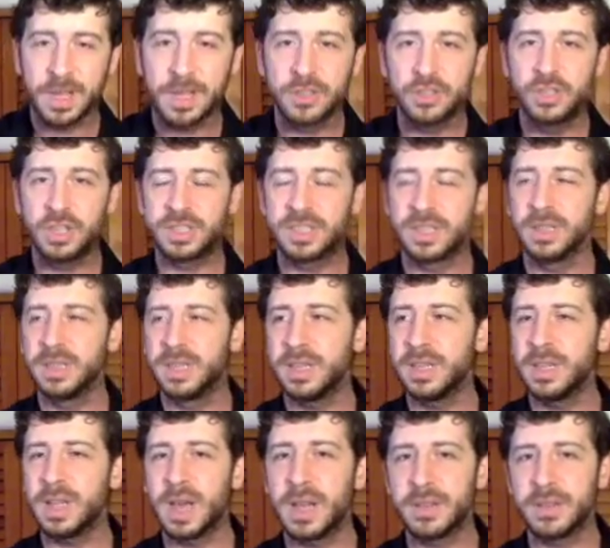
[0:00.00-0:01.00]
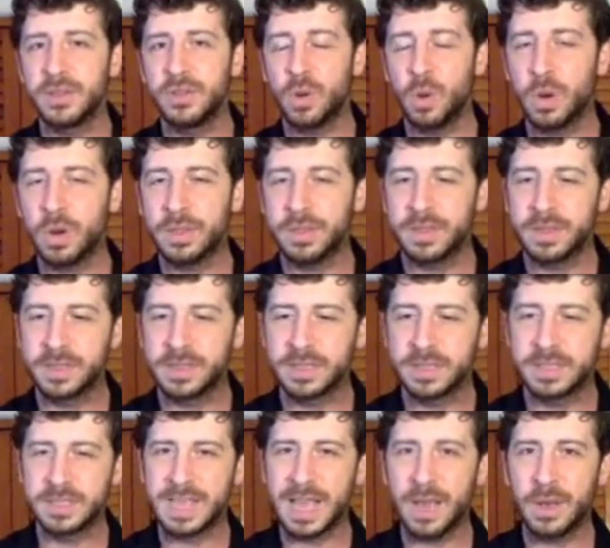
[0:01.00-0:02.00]
Just a little on the north,
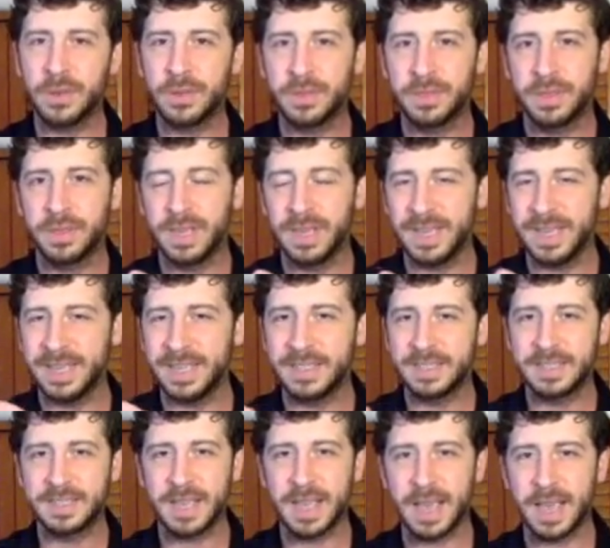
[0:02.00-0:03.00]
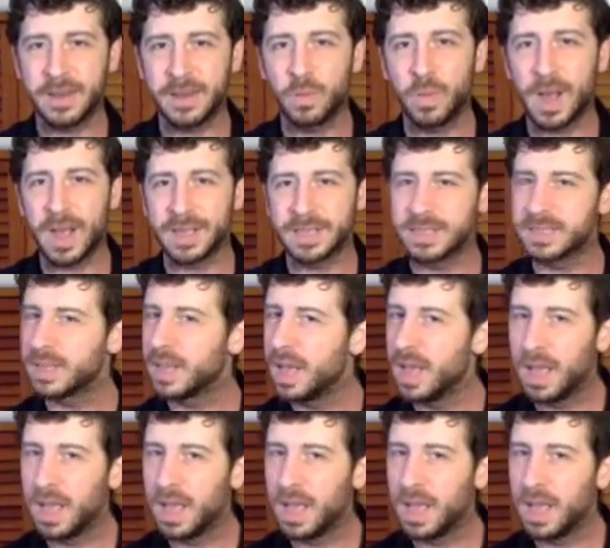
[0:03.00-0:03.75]
south, east, and west.